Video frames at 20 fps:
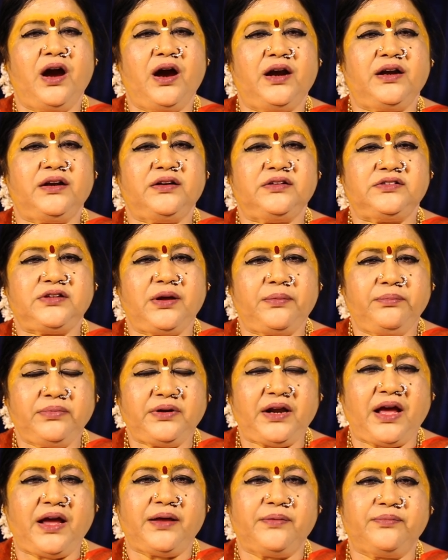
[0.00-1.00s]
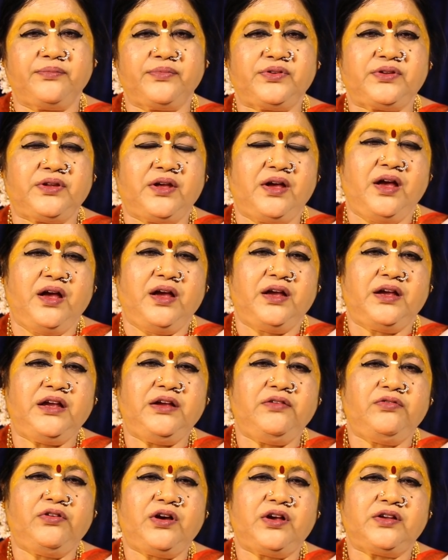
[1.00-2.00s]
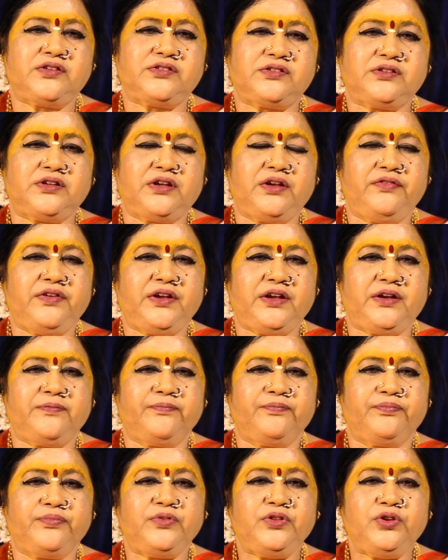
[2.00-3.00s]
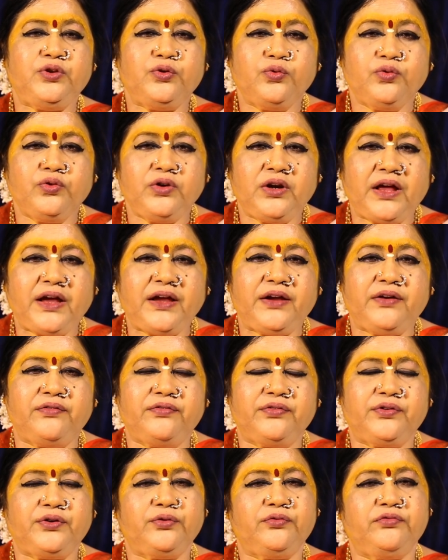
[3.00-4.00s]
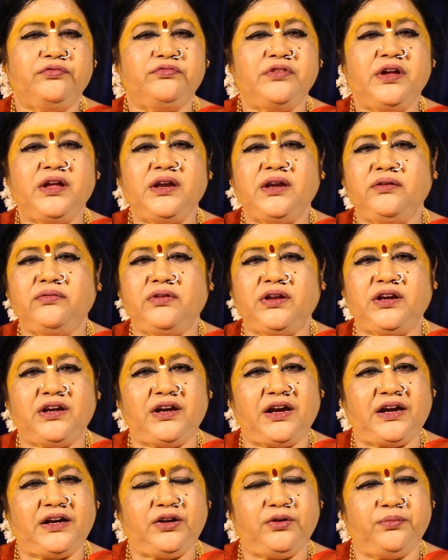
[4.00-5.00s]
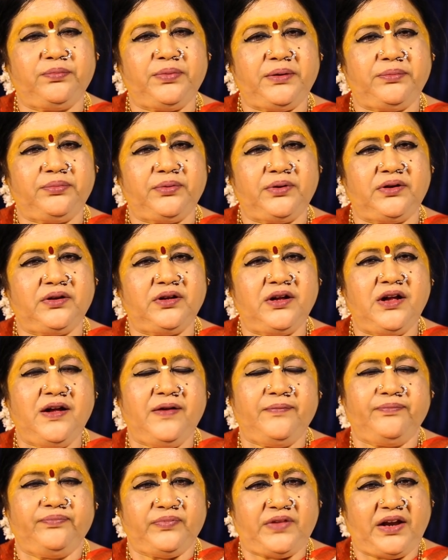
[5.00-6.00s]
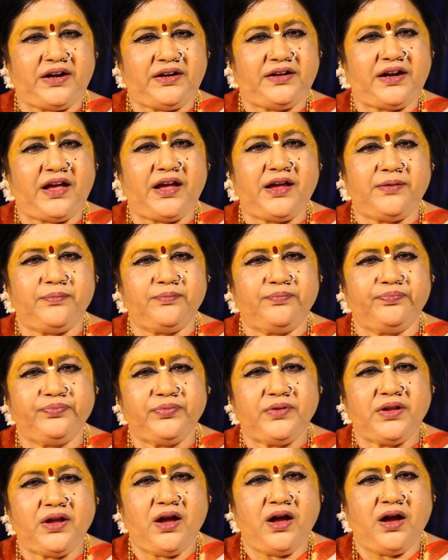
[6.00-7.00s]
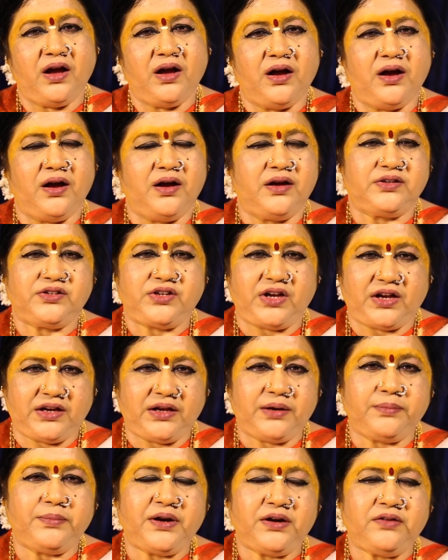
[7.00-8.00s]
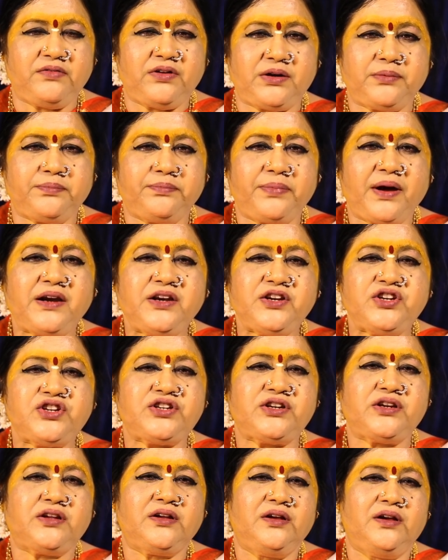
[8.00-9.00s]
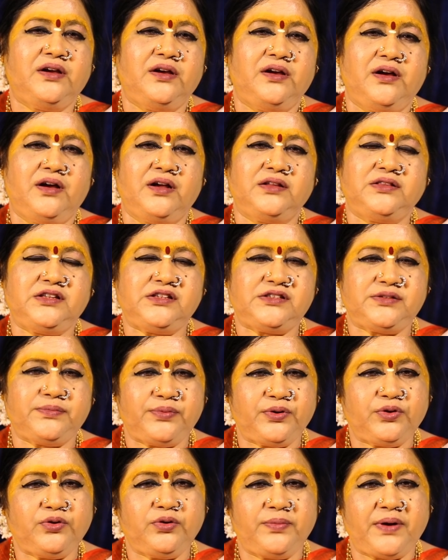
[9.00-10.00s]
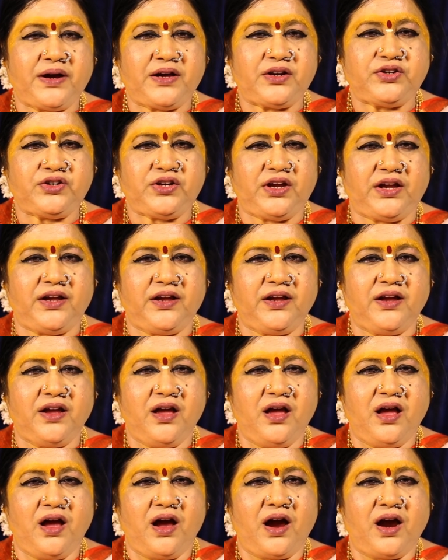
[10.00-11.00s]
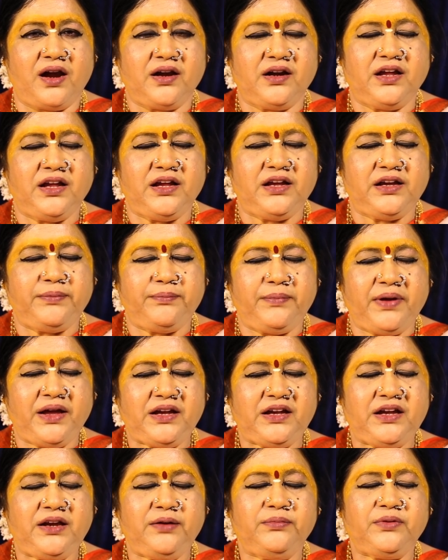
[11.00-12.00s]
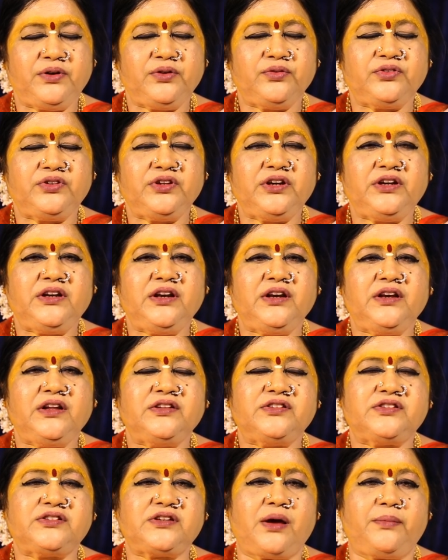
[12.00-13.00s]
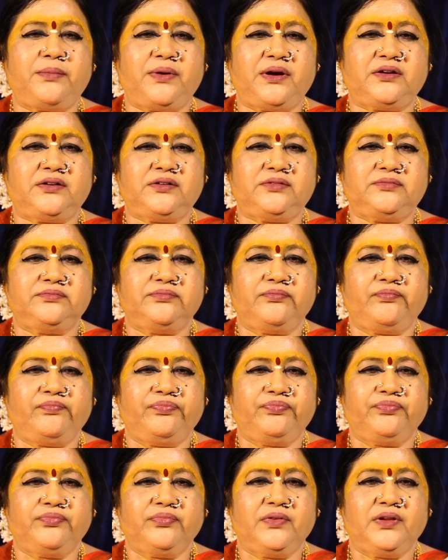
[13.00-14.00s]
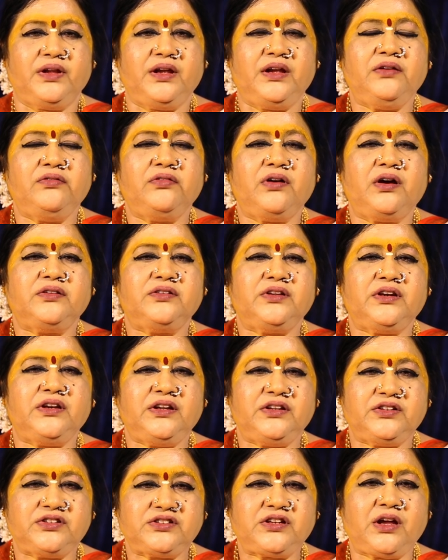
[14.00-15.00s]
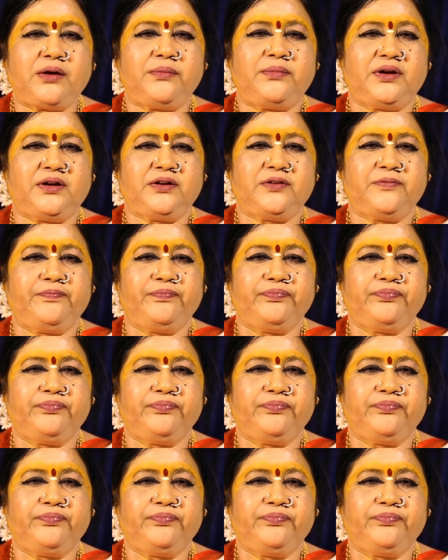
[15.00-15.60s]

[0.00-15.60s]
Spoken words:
and sometimes he was giving new life to very, very negative people. That time Shankar Bhagavan punished this Bhrigu Maharshi and he make him to sit in his stomach. He was in his stomach,